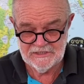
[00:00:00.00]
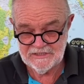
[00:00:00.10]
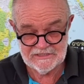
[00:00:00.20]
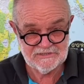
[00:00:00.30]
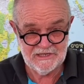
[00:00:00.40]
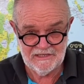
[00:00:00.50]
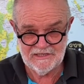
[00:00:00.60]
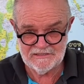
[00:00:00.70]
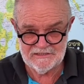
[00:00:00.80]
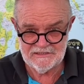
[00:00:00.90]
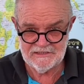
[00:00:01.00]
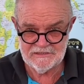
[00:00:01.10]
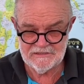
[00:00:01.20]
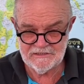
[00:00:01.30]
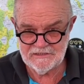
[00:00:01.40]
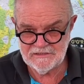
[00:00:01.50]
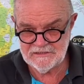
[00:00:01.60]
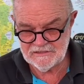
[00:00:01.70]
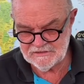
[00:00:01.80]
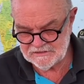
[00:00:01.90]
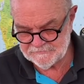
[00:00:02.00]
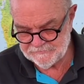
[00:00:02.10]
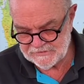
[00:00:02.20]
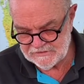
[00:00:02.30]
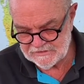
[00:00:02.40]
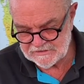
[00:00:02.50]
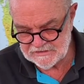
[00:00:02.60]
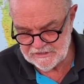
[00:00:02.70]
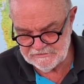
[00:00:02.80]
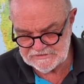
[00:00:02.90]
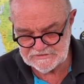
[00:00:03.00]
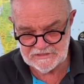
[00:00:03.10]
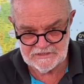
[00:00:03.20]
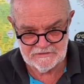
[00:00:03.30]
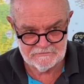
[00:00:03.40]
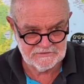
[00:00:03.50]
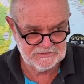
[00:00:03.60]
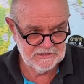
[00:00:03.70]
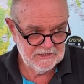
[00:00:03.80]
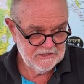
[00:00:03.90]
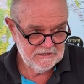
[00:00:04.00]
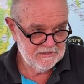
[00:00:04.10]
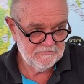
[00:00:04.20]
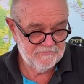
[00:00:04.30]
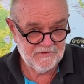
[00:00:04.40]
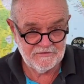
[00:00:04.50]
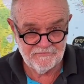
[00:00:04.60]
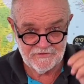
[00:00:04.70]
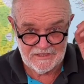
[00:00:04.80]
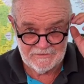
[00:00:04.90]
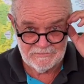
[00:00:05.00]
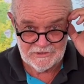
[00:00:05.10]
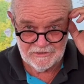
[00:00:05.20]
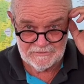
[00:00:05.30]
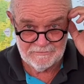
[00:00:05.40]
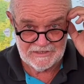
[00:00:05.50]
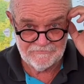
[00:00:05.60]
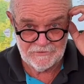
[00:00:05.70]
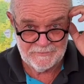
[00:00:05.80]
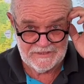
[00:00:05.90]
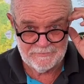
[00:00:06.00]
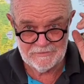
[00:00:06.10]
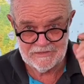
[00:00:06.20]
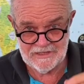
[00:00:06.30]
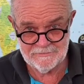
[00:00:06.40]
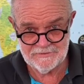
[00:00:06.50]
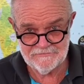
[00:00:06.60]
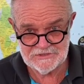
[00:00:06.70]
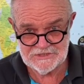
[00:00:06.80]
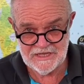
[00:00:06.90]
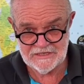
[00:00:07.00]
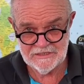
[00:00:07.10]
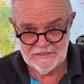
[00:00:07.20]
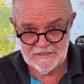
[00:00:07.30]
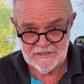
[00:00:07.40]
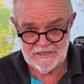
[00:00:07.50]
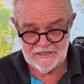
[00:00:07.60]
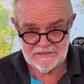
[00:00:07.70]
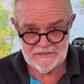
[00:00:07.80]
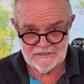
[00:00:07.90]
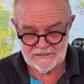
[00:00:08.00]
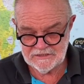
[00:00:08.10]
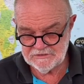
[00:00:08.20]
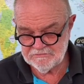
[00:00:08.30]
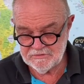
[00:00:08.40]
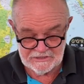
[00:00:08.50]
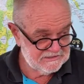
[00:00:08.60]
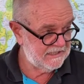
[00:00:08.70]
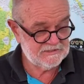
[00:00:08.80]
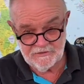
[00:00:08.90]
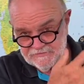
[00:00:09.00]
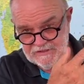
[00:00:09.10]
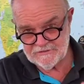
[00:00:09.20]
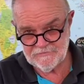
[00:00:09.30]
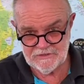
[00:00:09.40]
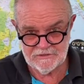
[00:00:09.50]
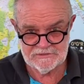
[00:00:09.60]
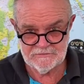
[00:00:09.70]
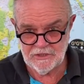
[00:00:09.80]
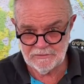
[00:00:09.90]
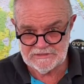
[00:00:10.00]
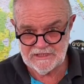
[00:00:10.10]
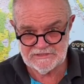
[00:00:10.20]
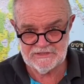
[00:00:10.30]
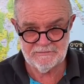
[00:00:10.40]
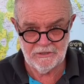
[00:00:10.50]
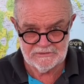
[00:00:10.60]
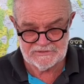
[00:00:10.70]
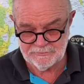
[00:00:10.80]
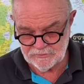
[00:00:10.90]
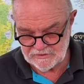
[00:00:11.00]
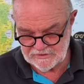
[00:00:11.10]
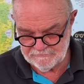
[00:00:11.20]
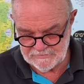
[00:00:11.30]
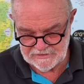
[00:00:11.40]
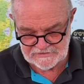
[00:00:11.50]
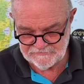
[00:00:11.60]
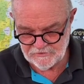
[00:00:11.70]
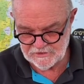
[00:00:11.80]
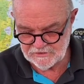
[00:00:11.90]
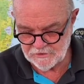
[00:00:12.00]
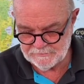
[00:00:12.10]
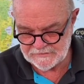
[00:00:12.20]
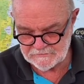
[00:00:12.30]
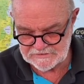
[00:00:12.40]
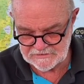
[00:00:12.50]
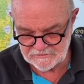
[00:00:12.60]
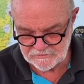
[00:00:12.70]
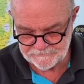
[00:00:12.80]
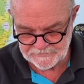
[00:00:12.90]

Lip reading: as Elliot did in the Canaries, and it was fun for him. You know, he met a few people and had a bit of a chat, and then takes off again. You know, no one touched him, no one supported him. That's fine, no penalty at all.